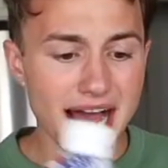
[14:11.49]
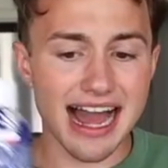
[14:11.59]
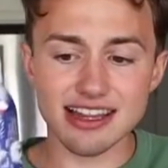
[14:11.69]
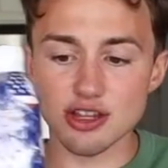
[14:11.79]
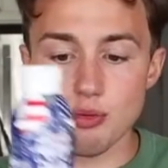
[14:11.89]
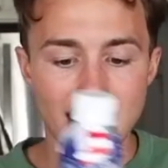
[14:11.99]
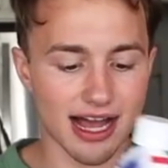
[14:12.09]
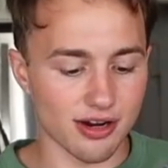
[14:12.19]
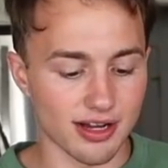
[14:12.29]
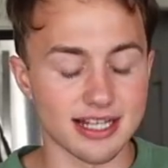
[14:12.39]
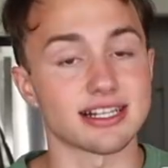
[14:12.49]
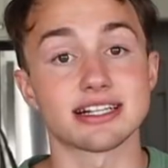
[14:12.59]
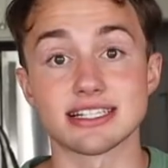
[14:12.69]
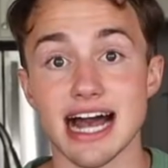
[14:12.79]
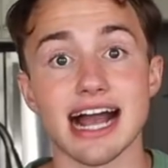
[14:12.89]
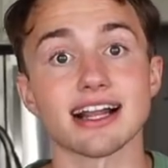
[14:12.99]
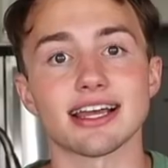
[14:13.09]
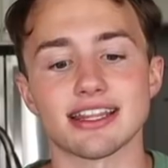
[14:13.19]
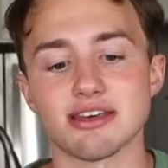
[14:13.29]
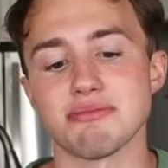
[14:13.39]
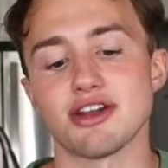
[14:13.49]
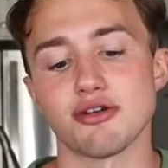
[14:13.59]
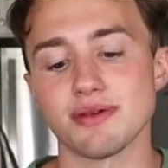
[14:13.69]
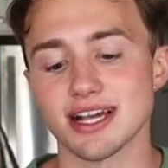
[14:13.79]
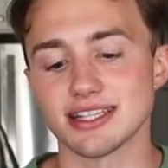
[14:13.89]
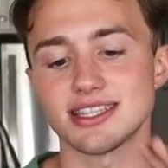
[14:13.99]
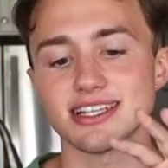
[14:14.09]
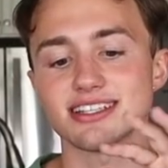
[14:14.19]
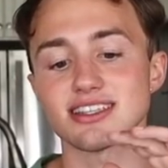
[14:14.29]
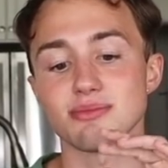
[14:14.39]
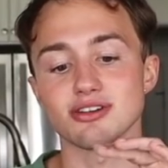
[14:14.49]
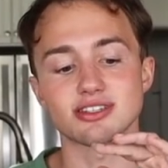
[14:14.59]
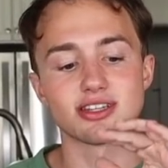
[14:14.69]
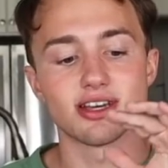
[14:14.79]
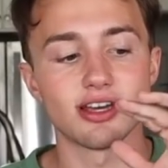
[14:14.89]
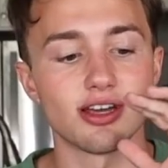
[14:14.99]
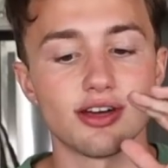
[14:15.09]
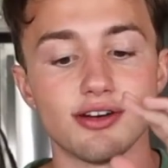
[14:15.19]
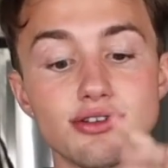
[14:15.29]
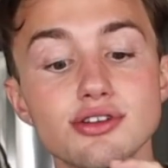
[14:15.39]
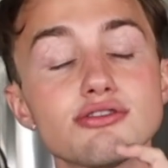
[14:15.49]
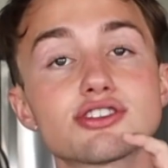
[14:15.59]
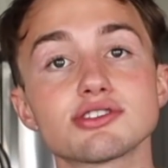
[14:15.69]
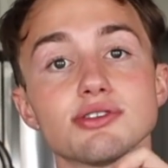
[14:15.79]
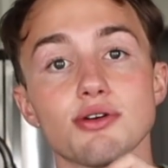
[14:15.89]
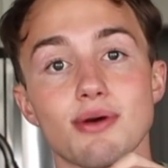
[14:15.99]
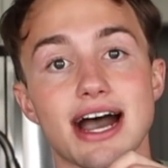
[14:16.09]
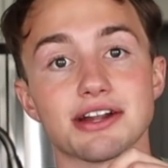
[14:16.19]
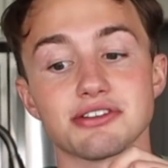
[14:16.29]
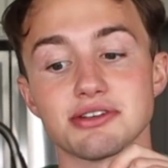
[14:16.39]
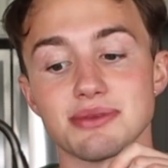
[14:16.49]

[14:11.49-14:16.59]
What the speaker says: Path water is exactly in the middle because this is the most neutral water to